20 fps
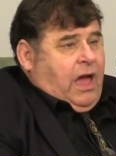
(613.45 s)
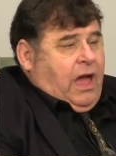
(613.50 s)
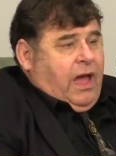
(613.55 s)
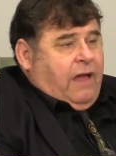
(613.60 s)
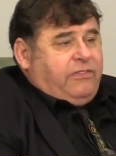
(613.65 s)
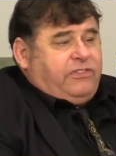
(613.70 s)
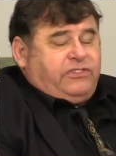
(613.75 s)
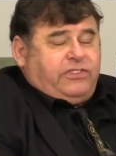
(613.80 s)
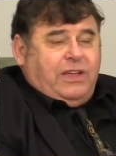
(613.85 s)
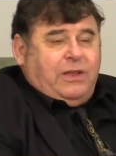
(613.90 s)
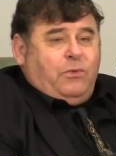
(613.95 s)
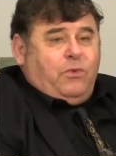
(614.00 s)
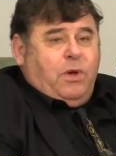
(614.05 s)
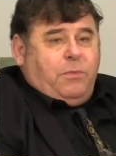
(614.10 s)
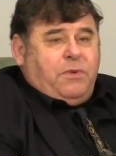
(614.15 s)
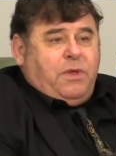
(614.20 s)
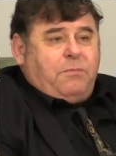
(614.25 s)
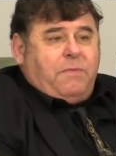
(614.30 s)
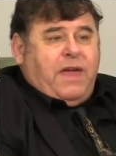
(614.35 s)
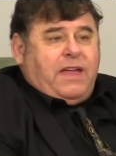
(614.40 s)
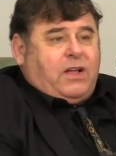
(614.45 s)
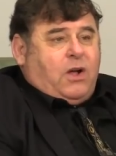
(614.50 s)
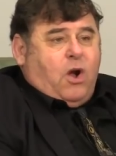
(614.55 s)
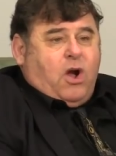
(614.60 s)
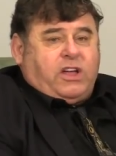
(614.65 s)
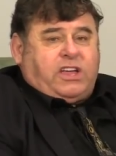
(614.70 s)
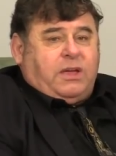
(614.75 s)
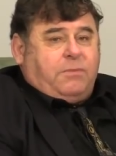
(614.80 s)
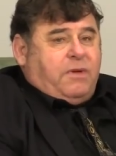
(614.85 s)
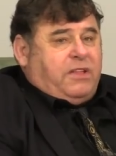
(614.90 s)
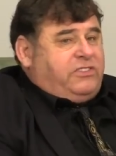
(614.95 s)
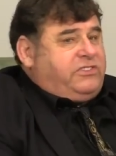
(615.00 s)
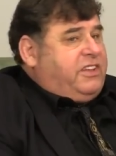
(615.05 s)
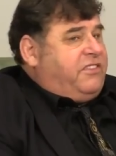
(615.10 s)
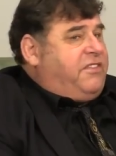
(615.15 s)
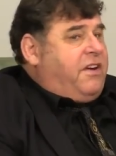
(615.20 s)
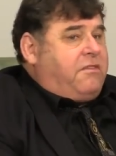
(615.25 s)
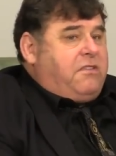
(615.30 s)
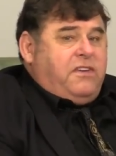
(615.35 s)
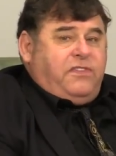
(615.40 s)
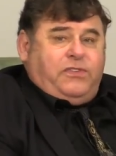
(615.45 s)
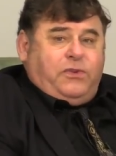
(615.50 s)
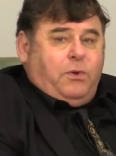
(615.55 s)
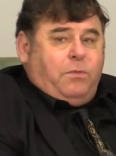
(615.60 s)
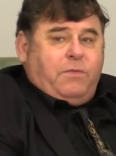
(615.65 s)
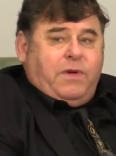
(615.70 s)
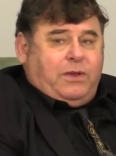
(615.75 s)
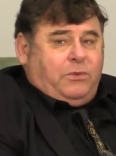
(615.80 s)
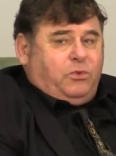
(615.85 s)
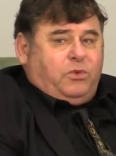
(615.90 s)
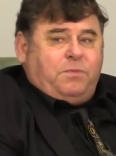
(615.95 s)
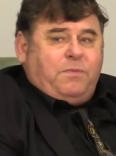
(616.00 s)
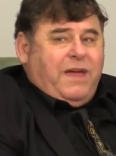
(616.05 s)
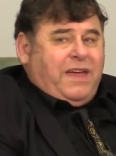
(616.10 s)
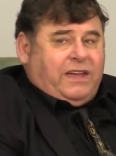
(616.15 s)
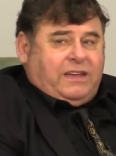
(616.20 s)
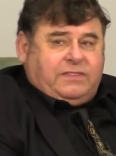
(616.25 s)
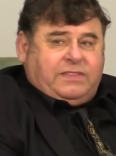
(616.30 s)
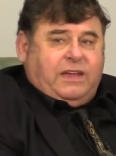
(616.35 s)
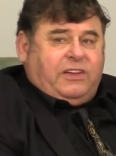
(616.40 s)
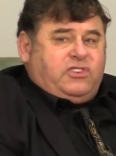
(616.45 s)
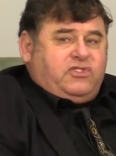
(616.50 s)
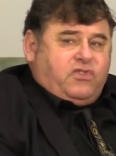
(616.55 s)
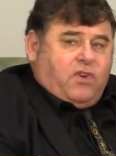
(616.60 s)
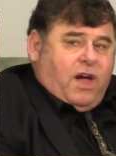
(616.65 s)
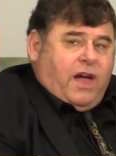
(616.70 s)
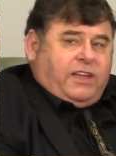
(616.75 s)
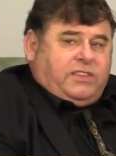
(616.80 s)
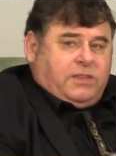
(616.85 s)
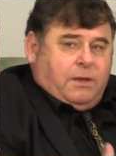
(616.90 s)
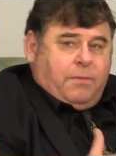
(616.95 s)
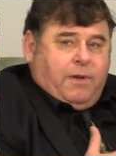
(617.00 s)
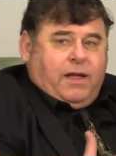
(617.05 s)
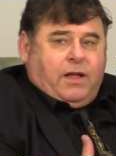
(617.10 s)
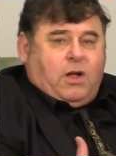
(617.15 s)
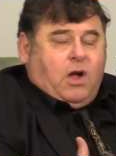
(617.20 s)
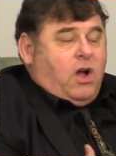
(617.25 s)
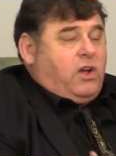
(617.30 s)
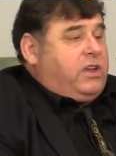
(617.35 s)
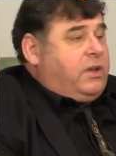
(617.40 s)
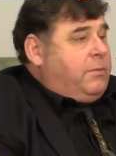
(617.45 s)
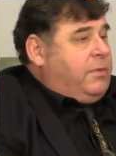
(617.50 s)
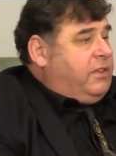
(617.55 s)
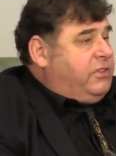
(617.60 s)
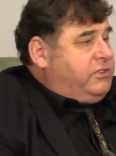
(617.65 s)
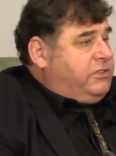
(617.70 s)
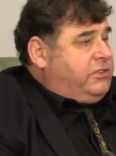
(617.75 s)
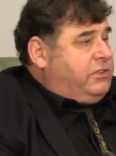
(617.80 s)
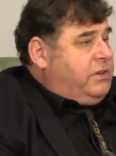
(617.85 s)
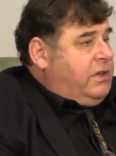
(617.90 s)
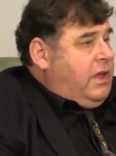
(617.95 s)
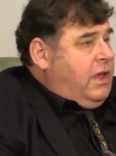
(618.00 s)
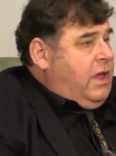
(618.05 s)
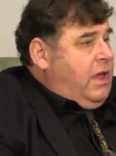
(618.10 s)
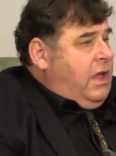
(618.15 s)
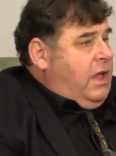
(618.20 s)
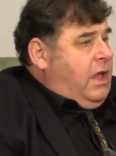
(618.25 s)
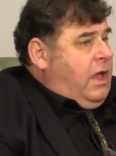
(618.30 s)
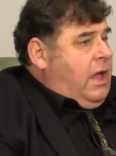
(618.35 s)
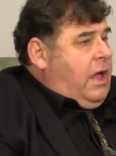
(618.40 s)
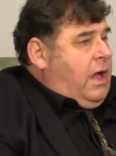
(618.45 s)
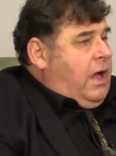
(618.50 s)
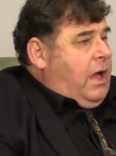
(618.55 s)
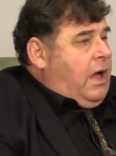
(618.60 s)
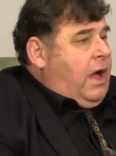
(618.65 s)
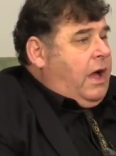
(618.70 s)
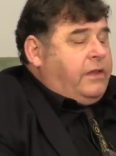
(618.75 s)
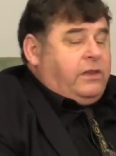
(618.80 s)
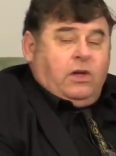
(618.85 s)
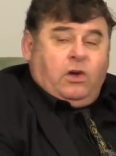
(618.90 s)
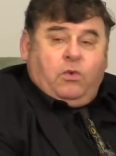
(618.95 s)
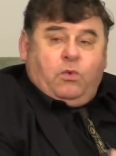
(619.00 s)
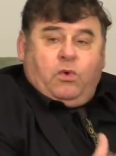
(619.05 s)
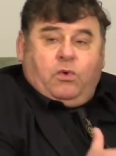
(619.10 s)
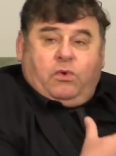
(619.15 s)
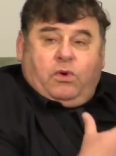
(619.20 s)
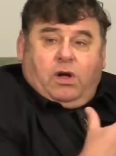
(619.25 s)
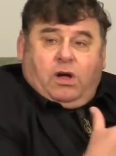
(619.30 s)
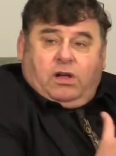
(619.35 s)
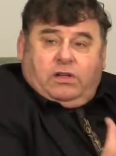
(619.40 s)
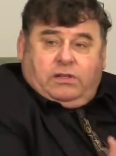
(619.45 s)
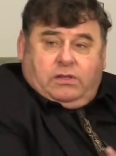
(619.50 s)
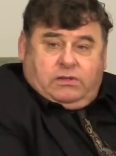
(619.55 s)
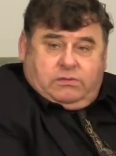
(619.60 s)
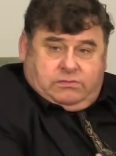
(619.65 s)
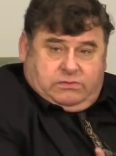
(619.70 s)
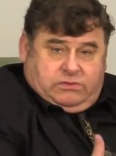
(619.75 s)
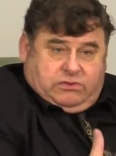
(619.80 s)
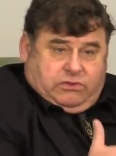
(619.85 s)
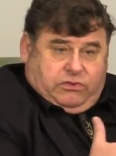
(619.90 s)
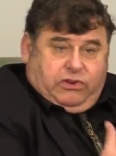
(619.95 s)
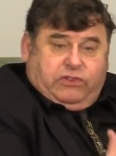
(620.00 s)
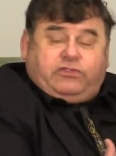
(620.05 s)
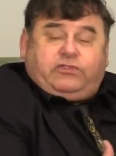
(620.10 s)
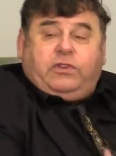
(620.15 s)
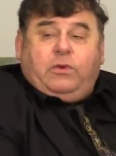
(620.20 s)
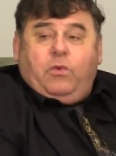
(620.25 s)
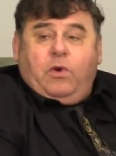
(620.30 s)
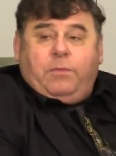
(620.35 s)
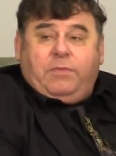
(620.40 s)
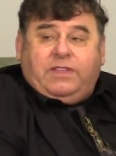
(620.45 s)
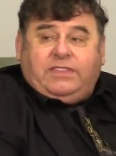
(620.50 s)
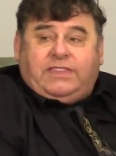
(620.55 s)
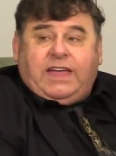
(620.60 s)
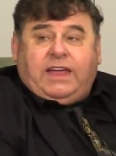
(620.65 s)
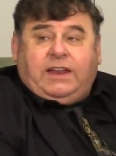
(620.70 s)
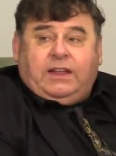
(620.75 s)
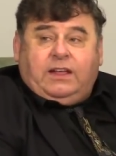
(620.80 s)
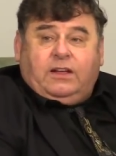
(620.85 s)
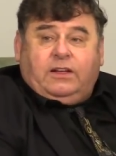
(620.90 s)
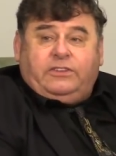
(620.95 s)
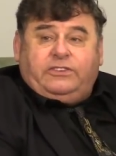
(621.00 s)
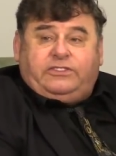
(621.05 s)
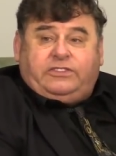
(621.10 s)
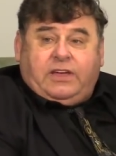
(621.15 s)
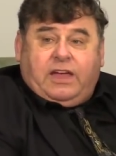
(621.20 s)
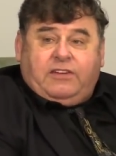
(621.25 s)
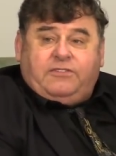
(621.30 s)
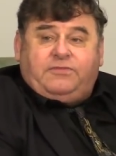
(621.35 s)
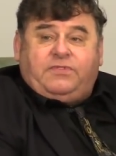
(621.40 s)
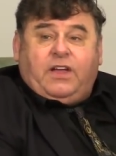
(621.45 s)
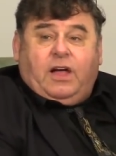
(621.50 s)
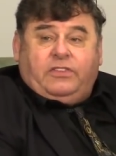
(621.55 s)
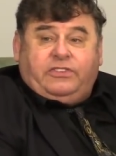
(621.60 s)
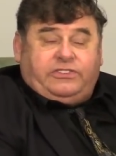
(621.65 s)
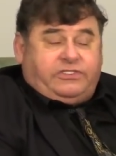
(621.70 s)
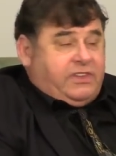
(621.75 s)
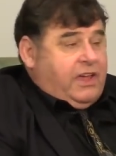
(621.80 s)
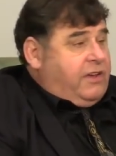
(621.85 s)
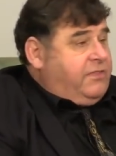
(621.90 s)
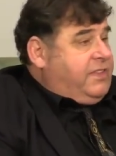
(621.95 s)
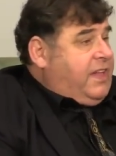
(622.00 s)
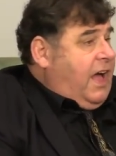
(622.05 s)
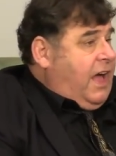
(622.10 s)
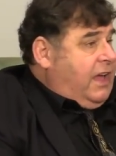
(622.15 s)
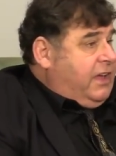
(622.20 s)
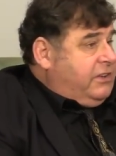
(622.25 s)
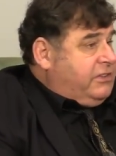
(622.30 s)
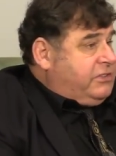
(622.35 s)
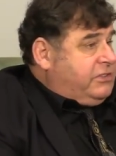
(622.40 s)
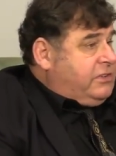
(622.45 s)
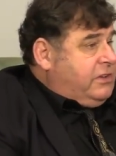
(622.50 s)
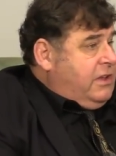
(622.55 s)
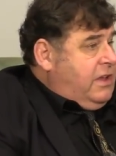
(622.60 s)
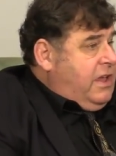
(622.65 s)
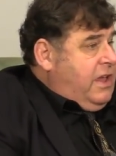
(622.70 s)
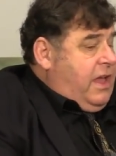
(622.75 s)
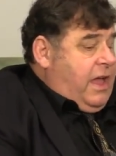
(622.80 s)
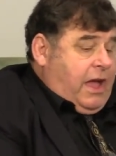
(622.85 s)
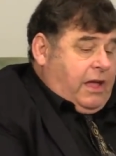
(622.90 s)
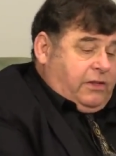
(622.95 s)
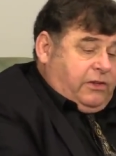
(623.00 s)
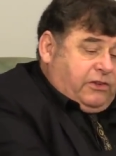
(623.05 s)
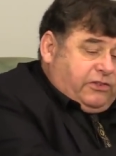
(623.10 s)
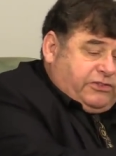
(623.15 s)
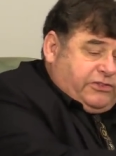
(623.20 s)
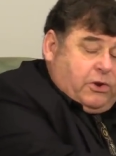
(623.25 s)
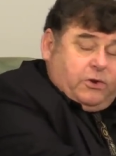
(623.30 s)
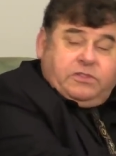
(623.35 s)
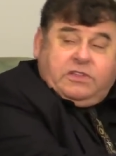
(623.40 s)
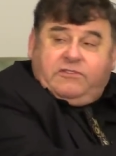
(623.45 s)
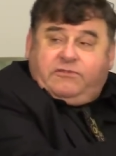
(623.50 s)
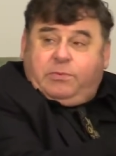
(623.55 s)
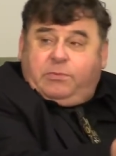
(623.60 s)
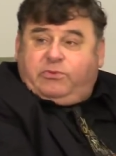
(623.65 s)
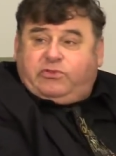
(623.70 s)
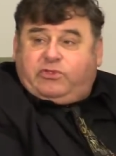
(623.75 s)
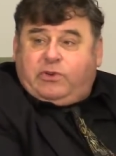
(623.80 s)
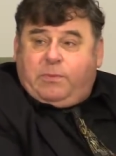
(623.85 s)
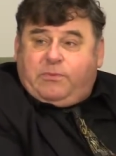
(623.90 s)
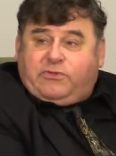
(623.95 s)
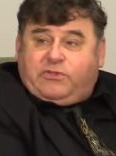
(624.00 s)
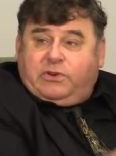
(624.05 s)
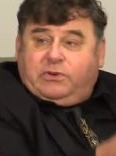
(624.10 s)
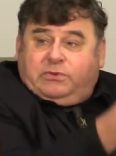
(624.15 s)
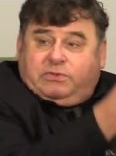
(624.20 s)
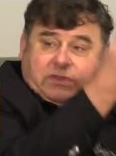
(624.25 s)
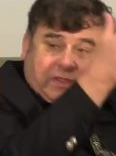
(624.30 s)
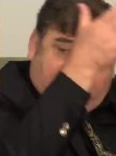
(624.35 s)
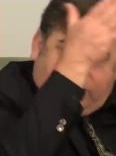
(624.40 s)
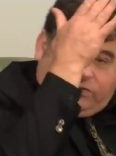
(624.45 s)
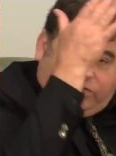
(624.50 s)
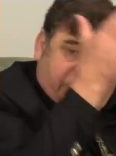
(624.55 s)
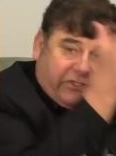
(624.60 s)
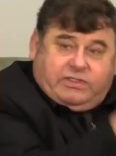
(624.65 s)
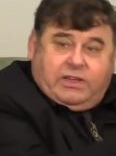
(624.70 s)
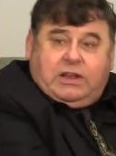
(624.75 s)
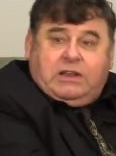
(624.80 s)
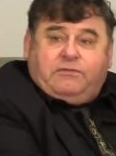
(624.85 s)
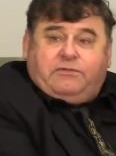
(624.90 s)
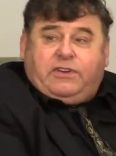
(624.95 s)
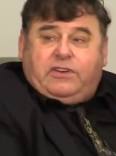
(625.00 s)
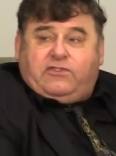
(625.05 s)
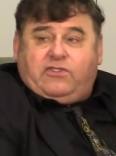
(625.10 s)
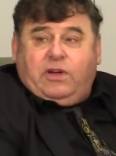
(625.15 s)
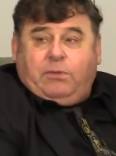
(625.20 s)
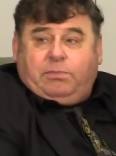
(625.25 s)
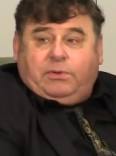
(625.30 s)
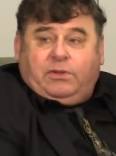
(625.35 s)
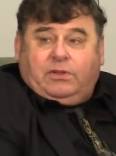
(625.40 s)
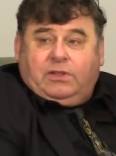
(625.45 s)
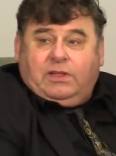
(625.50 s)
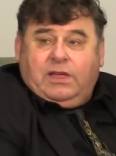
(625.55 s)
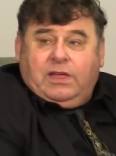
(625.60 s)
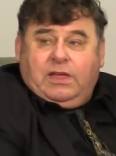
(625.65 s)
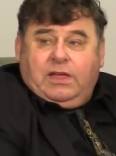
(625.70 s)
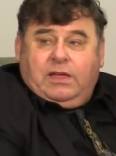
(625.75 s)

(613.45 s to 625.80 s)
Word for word: I've seen women make arguments that very few men would make. They try to make arguments. I know uh, Christian women dating unsaved, unsaved guys, and you show them from Scripture this is headed for trouble.